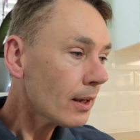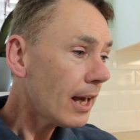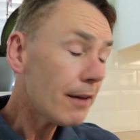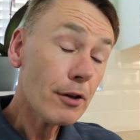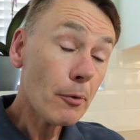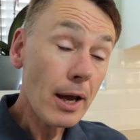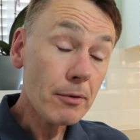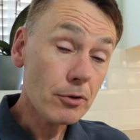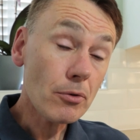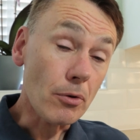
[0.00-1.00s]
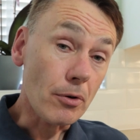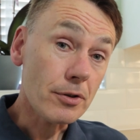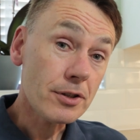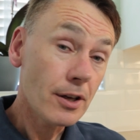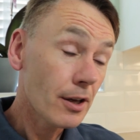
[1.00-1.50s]
If you're
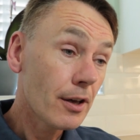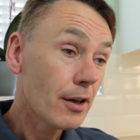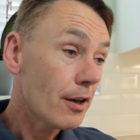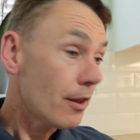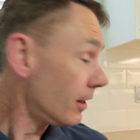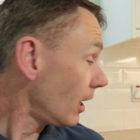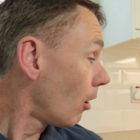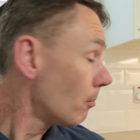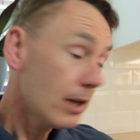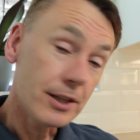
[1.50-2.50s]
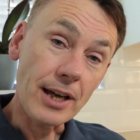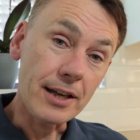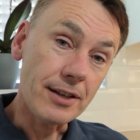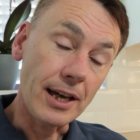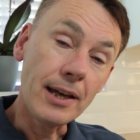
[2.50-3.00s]
outdoors, the Omni
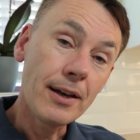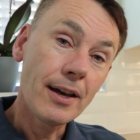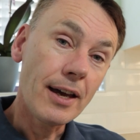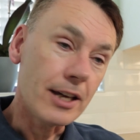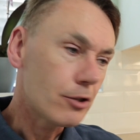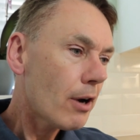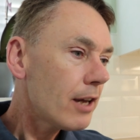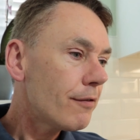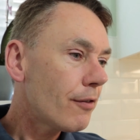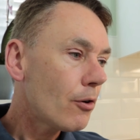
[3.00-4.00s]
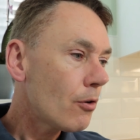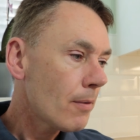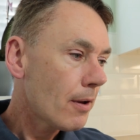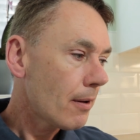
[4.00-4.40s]
setting is great for